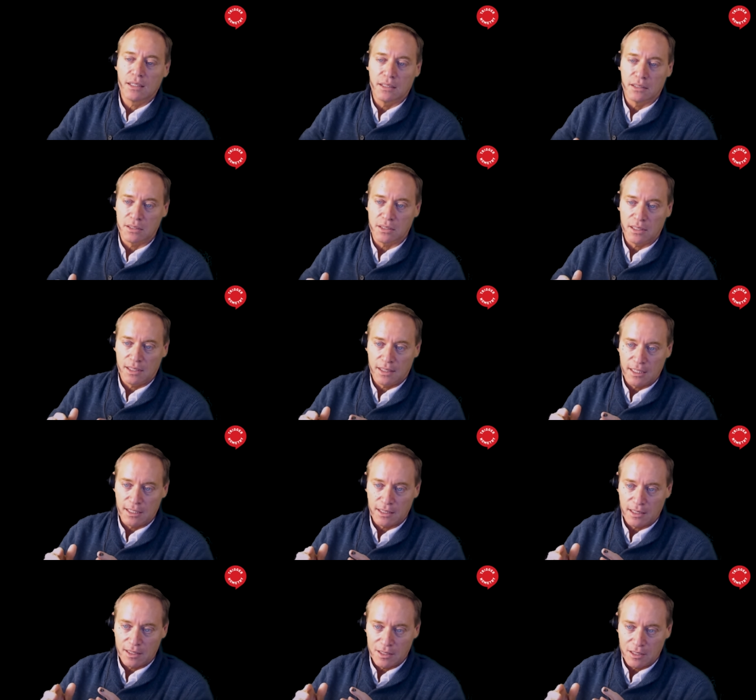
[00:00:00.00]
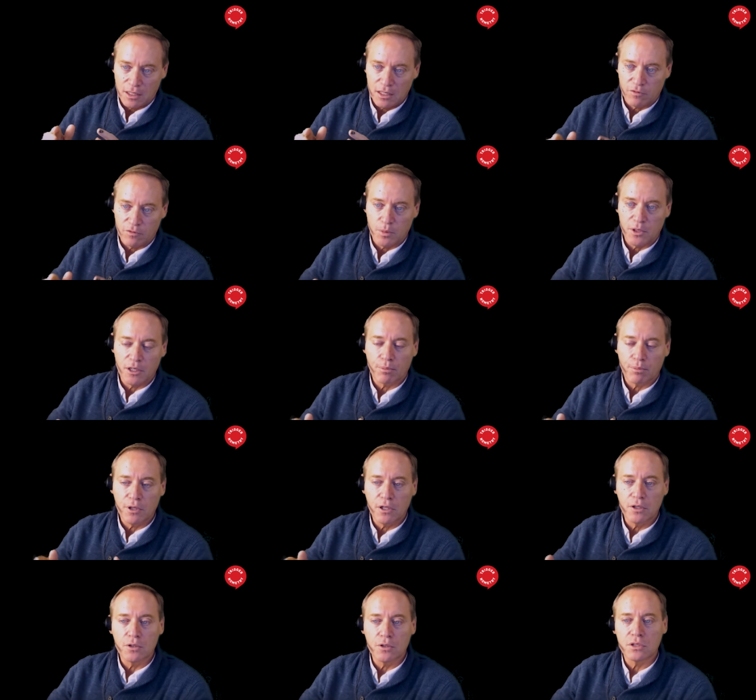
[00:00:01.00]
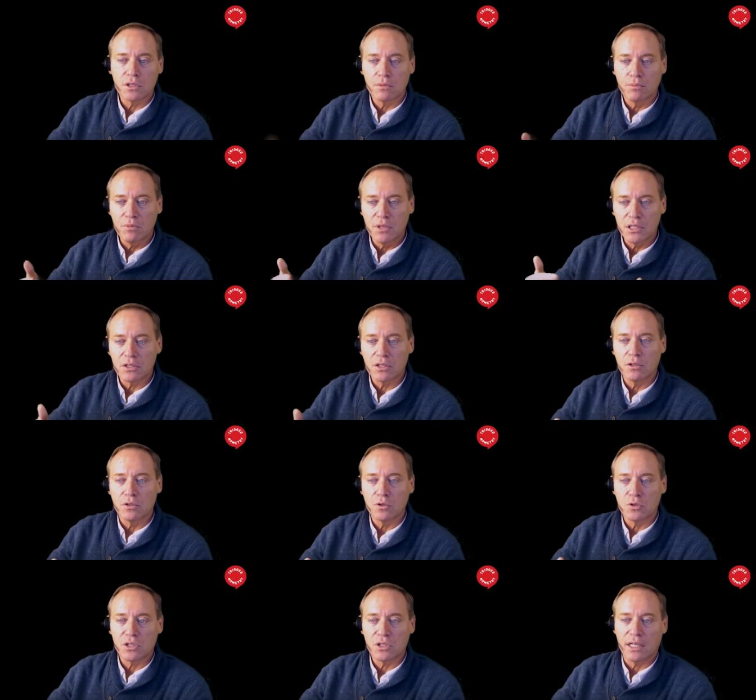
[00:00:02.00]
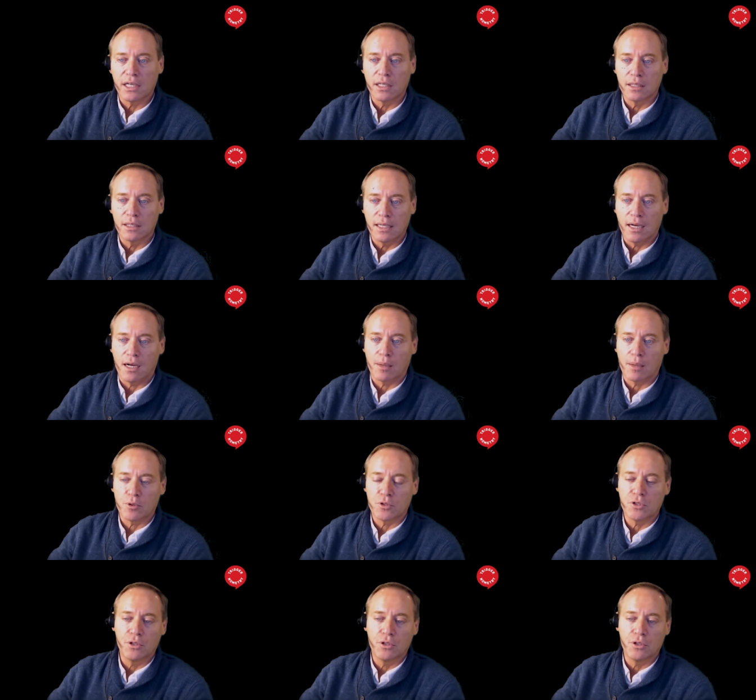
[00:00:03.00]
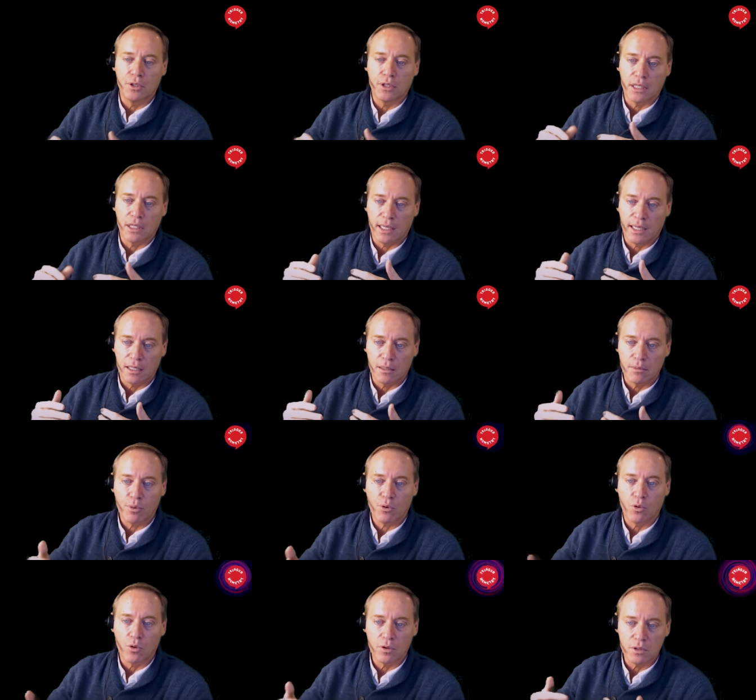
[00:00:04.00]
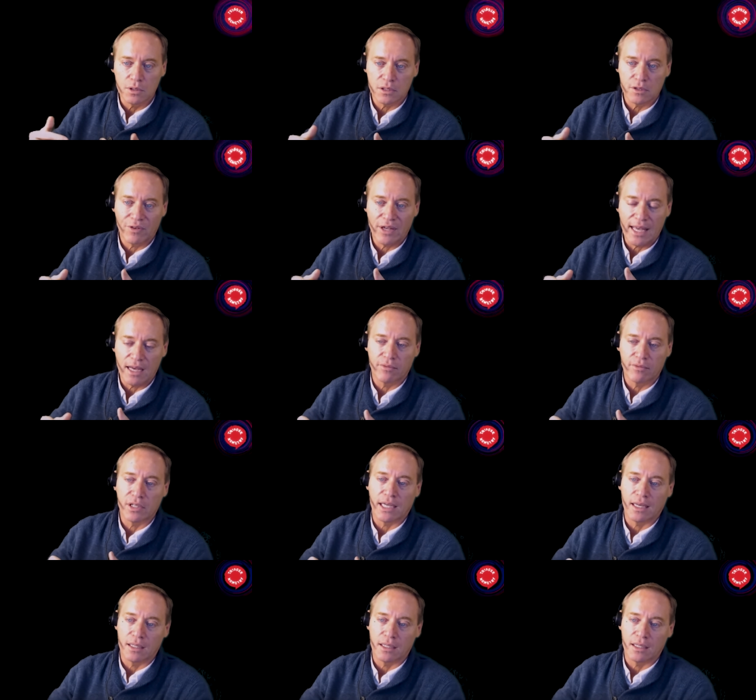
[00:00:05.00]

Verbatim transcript: is that the government appears to misunderstand the opportunity and importance of having